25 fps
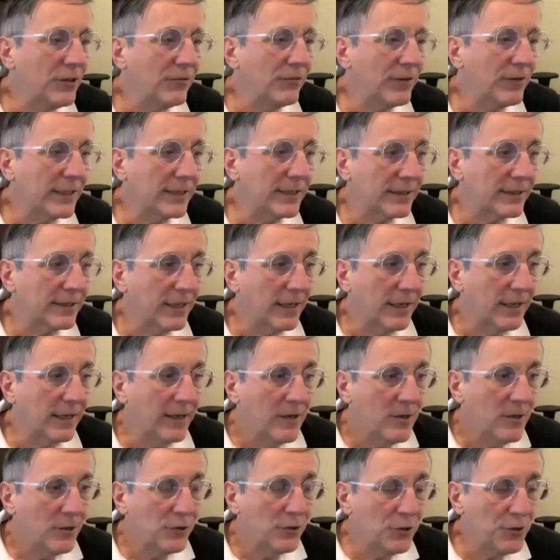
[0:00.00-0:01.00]
you that
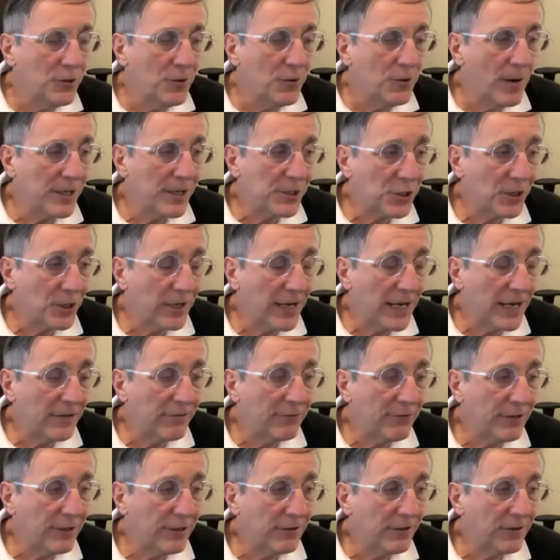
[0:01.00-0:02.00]
do HLA
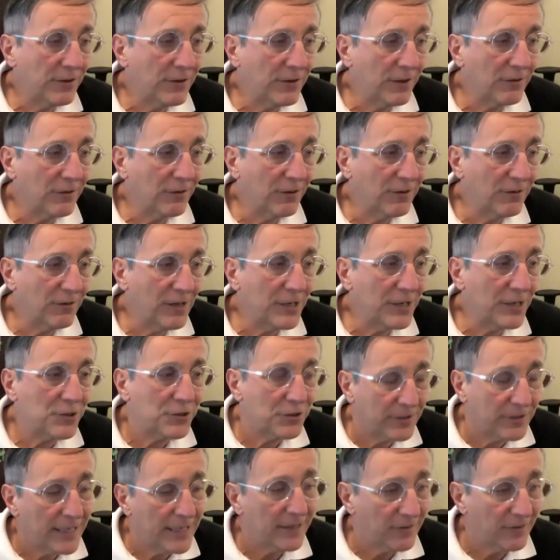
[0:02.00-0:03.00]
frequency
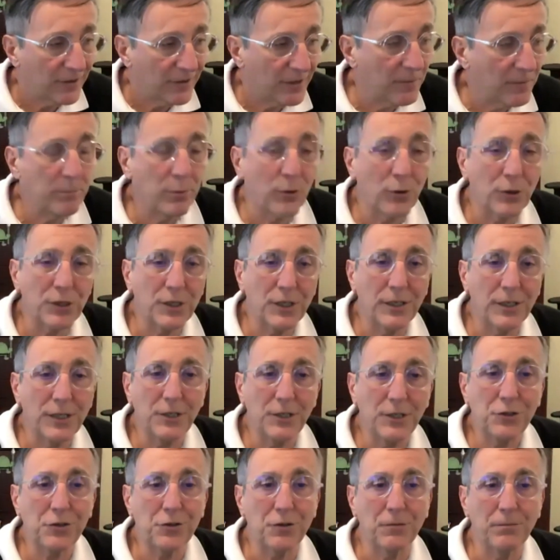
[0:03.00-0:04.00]
association, that's an important
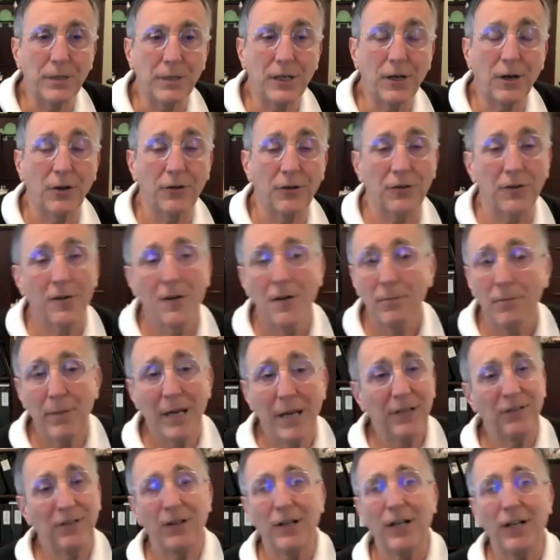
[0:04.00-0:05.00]
issue, because
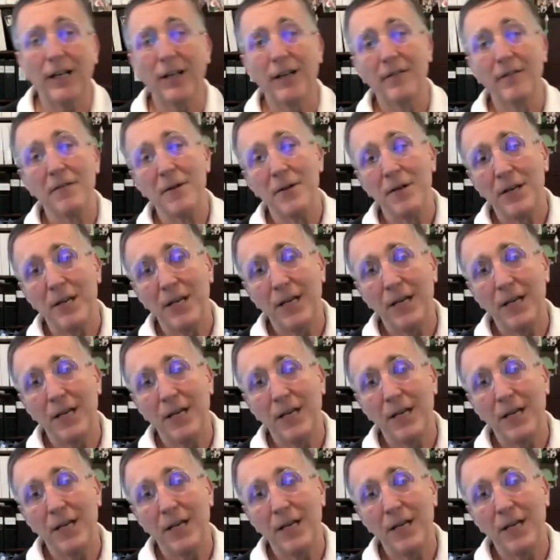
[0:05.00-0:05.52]
basically,